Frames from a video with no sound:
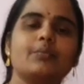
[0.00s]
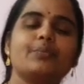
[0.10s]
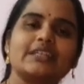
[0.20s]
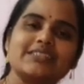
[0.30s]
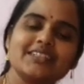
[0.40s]

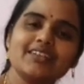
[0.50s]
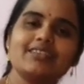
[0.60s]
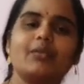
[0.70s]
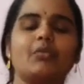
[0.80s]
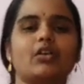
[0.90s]
present
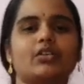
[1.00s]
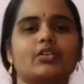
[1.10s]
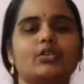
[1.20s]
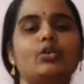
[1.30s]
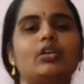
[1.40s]
in a
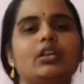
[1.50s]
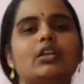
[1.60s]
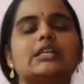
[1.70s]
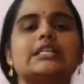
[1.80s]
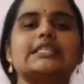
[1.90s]
molecule
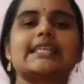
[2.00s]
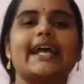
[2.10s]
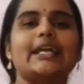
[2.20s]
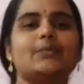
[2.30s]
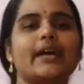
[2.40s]

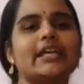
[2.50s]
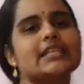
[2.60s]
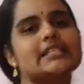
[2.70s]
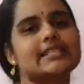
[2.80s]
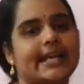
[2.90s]
side
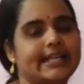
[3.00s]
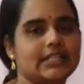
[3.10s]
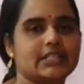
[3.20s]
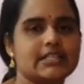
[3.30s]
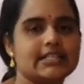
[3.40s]
by side.
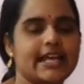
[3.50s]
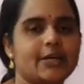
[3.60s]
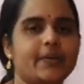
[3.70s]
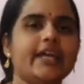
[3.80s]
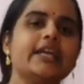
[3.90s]

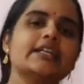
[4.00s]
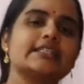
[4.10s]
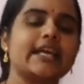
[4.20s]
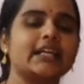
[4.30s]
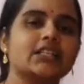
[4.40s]
Side by
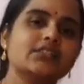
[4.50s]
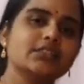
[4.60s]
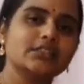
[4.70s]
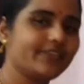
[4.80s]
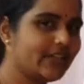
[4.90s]
side. This
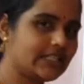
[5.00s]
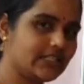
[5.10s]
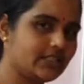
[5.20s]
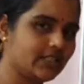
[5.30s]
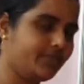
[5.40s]
is the
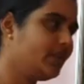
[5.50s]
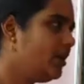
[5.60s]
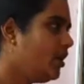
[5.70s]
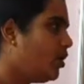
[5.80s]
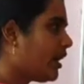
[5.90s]
first step.
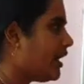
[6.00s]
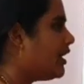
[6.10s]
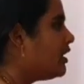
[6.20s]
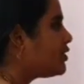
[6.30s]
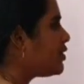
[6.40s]

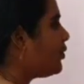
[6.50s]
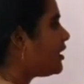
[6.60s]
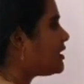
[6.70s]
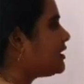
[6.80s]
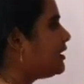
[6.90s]
Okay, so
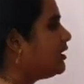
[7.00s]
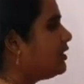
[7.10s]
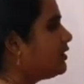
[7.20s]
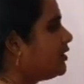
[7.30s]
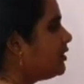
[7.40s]
what is
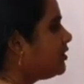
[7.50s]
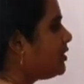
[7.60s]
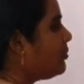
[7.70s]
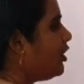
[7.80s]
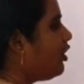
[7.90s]
the
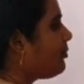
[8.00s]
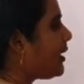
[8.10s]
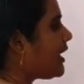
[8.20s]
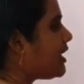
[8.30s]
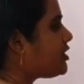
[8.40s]
symbol of
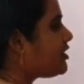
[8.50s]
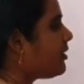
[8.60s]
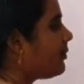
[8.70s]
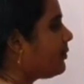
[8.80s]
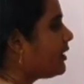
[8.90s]

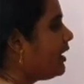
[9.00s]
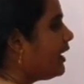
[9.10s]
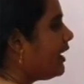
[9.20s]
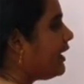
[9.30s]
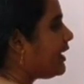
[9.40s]
magnesium?
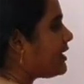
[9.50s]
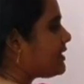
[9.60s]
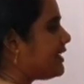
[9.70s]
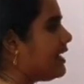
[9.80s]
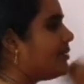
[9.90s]
It
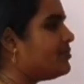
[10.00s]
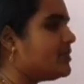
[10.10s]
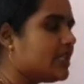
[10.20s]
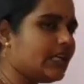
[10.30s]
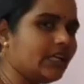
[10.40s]
is
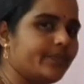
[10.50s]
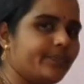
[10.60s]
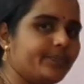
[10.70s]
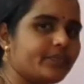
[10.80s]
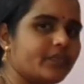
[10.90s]
Mg.
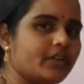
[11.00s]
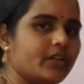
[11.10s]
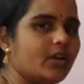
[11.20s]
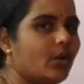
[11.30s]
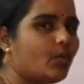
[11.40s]

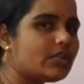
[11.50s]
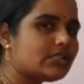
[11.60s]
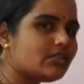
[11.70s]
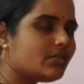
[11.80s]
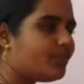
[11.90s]
What
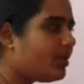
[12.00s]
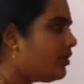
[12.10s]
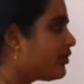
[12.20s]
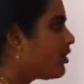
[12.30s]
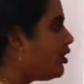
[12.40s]
is the symbol
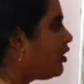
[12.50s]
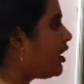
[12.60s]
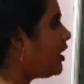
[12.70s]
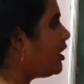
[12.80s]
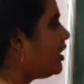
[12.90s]
of
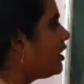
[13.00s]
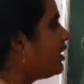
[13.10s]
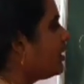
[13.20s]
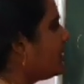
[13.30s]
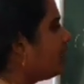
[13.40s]
chlorine?
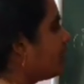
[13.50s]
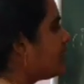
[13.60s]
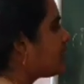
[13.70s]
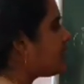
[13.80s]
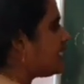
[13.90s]

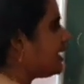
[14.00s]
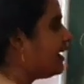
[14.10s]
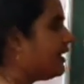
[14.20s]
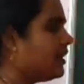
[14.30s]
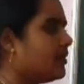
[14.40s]

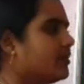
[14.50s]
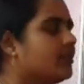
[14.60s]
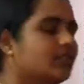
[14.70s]
Cl.